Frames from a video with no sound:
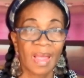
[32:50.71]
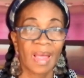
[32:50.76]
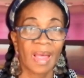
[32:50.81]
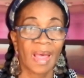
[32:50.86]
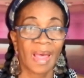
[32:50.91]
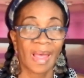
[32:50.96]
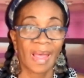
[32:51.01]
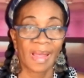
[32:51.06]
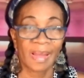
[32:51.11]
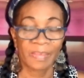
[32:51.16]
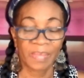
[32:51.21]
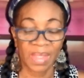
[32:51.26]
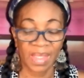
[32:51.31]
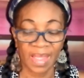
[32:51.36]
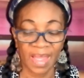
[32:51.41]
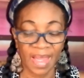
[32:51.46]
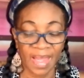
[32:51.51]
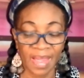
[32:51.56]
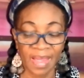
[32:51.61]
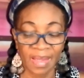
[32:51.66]
how it
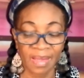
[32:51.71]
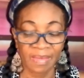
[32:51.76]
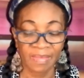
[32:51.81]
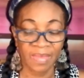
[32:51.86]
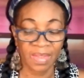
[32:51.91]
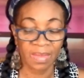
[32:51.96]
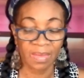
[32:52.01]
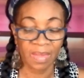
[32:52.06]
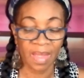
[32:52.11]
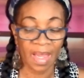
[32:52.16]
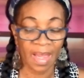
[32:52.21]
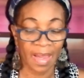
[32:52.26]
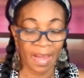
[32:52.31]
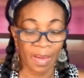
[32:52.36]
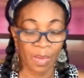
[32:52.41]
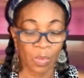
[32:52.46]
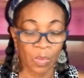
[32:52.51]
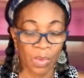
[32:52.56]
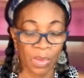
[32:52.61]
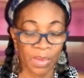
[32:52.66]
behaves or
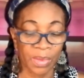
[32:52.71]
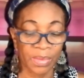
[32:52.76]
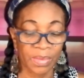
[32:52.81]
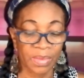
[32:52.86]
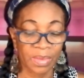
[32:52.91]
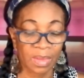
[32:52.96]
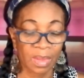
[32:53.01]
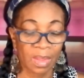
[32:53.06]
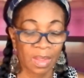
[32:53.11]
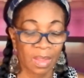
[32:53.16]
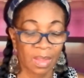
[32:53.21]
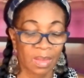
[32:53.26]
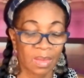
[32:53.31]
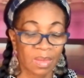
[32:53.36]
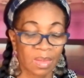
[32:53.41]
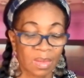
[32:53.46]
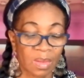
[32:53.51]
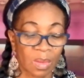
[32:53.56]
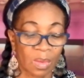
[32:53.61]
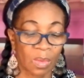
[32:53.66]
how it works.
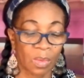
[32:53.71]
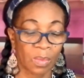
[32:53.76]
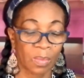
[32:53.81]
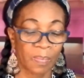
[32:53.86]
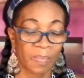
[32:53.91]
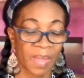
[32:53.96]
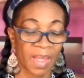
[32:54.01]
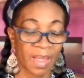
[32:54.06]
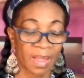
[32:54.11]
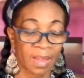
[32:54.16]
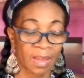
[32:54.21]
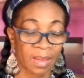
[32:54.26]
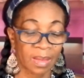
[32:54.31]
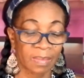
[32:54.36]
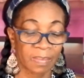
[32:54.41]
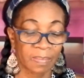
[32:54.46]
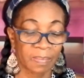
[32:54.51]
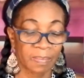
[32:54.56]
So beta,